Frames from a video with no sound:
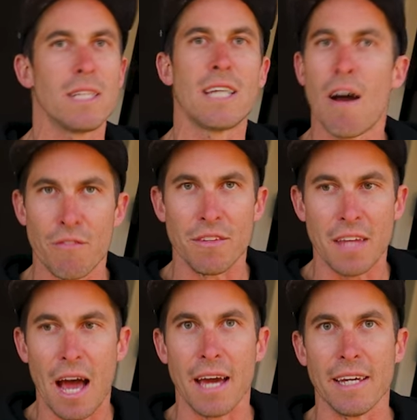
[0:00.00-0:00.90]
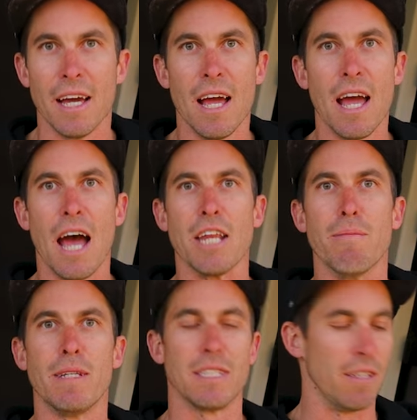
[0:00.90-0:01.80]
half the day and you're
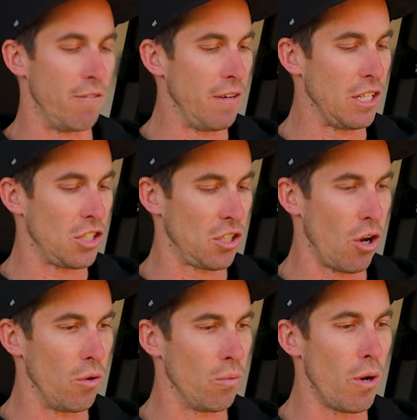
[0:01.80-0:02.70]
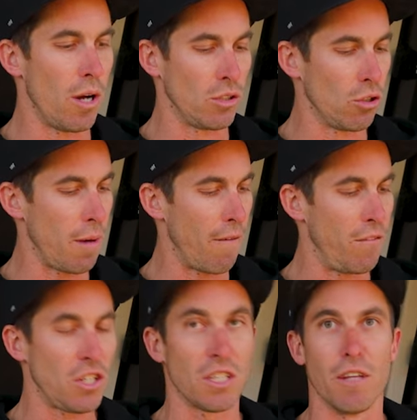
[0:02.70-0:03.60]
missing the fish. So when I talk about
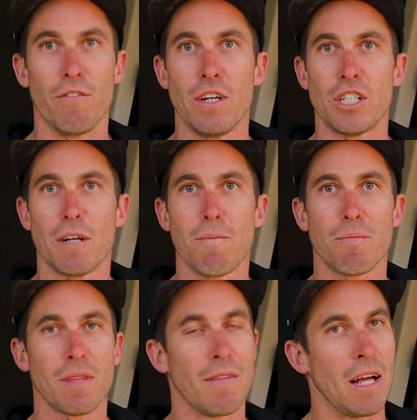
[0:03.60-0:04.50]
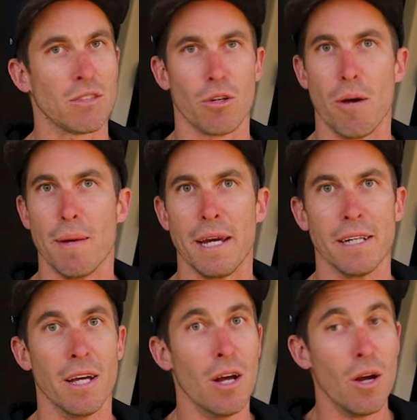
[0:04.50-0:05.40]
fishing the fish, that's what I mean.
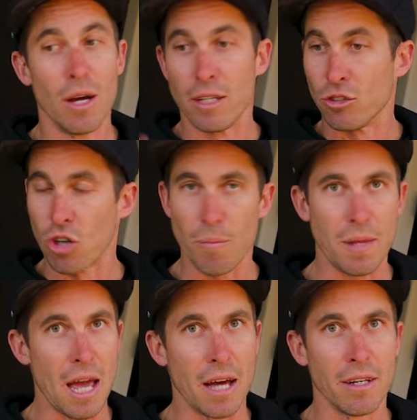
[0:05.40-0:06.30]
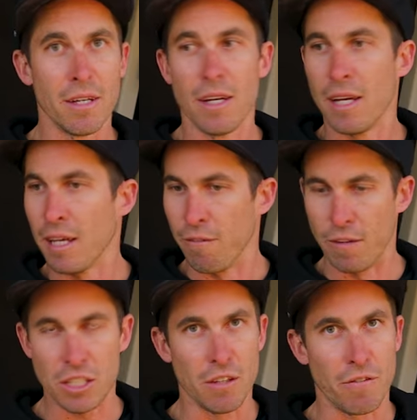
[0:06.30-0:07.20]
Drop down,
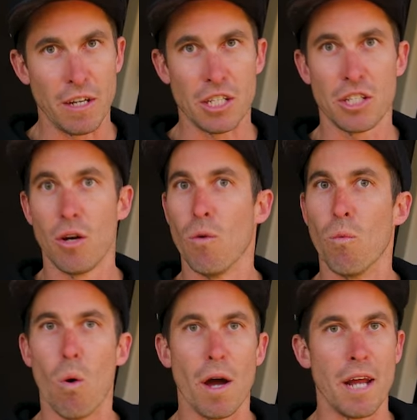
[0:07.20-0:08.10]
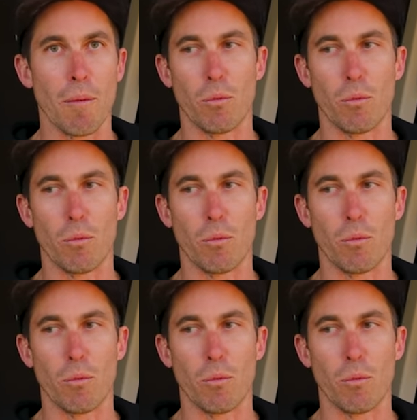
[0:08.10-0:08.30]
fish the fish, wind up